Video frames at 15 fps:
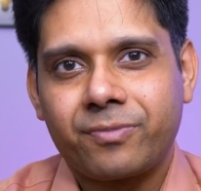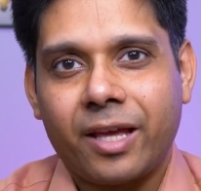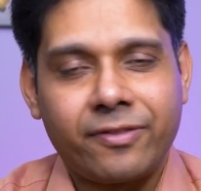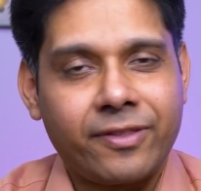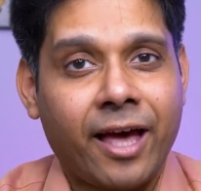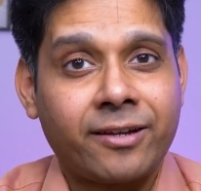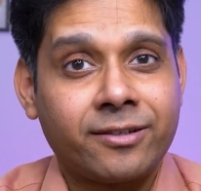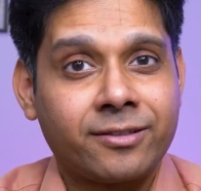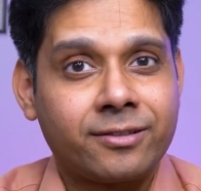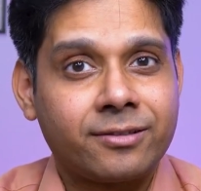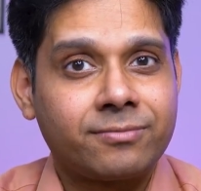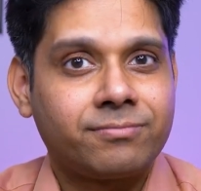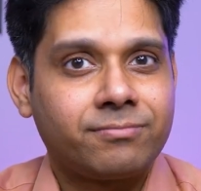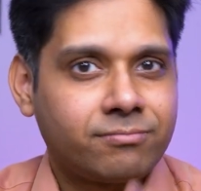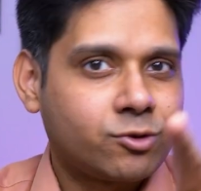And that
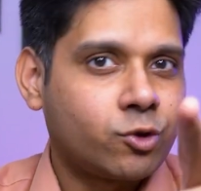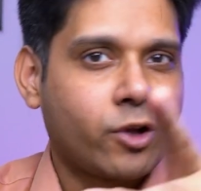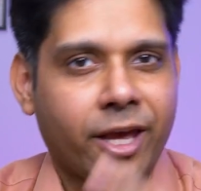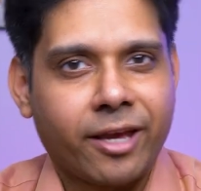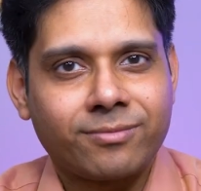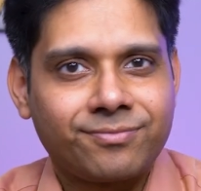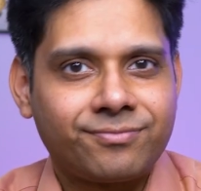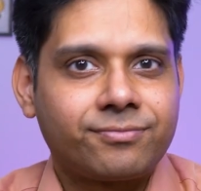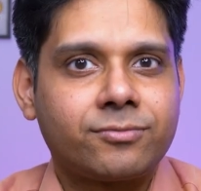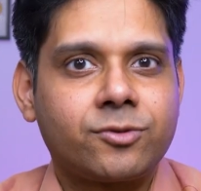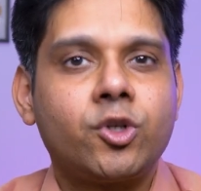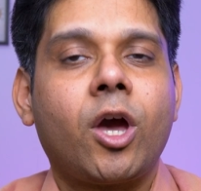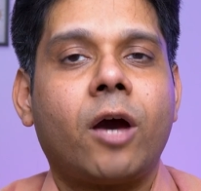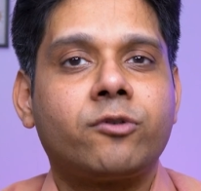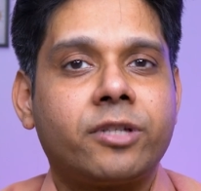is today.
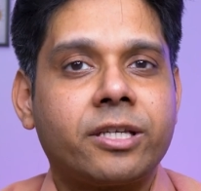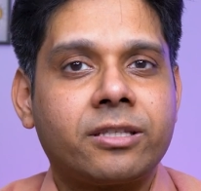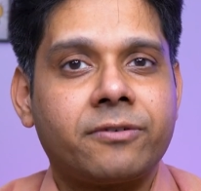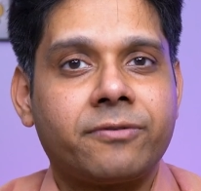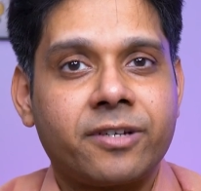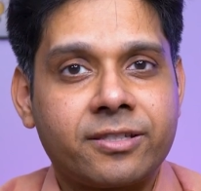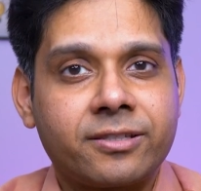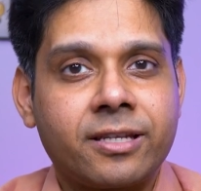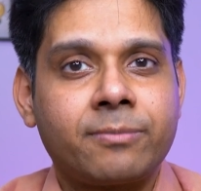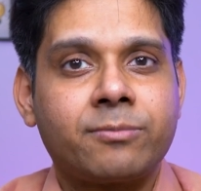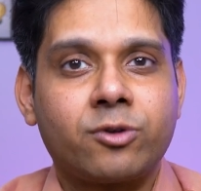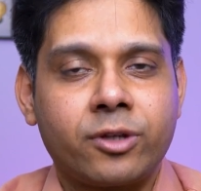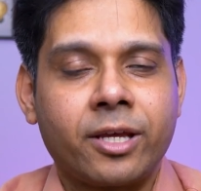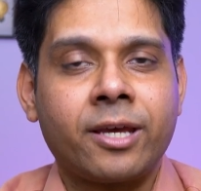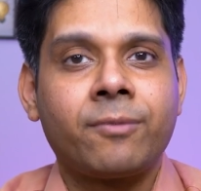You have to take the first step
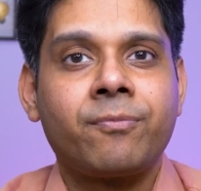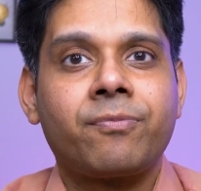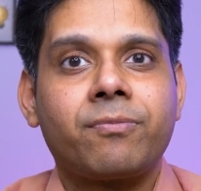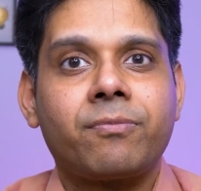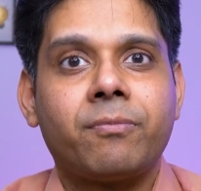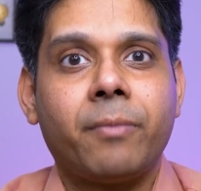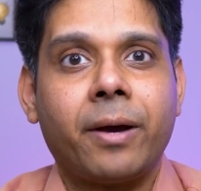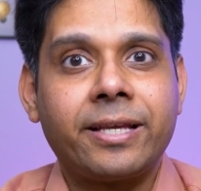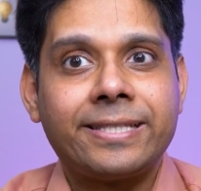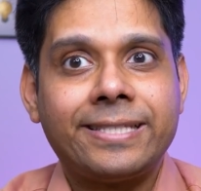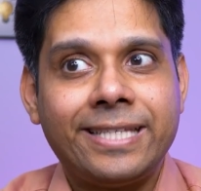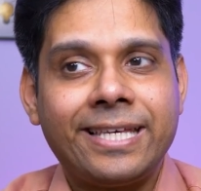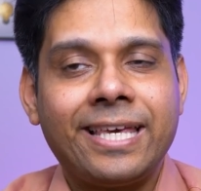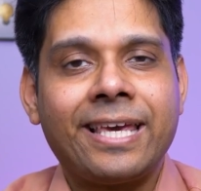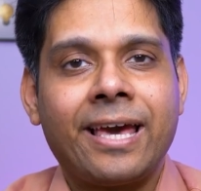today by
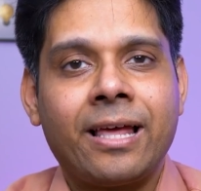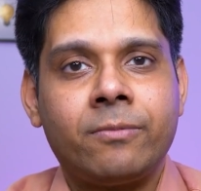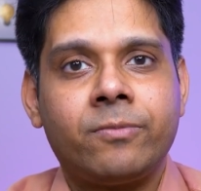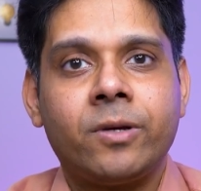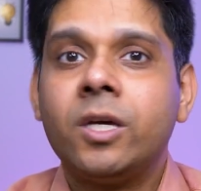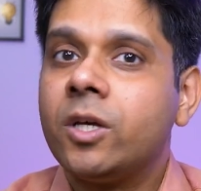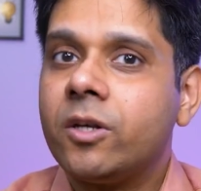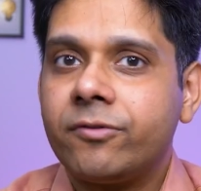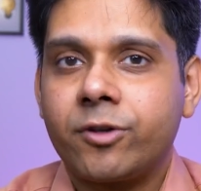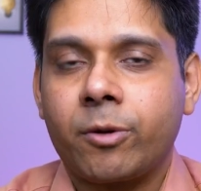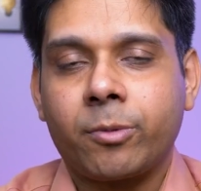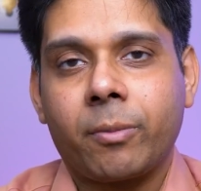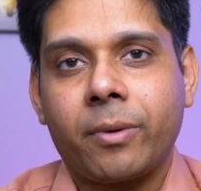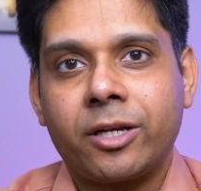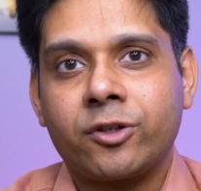seeking help
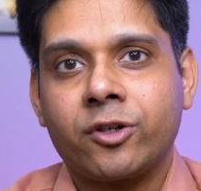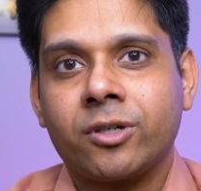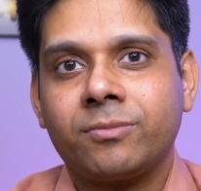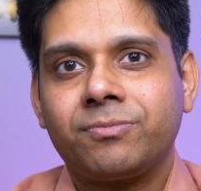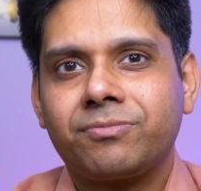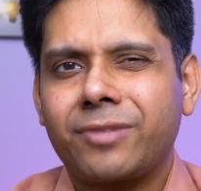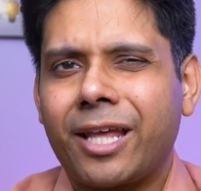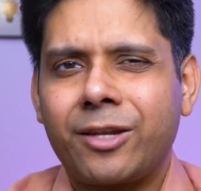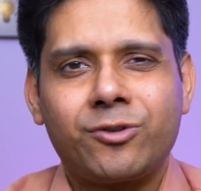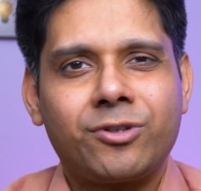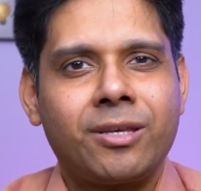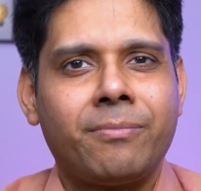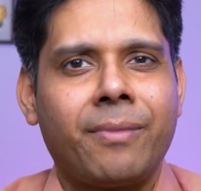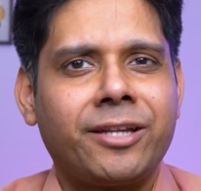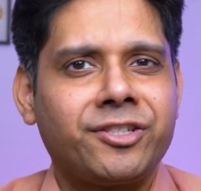from your mentor, and you
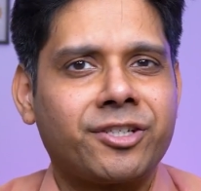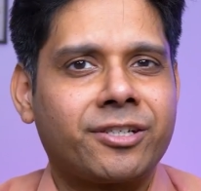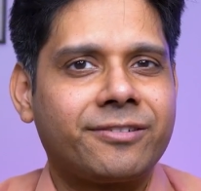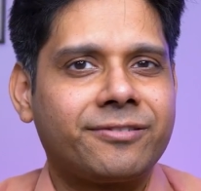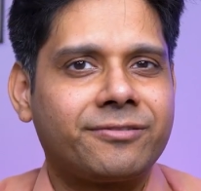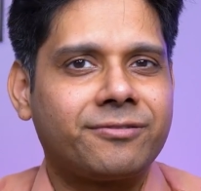see magic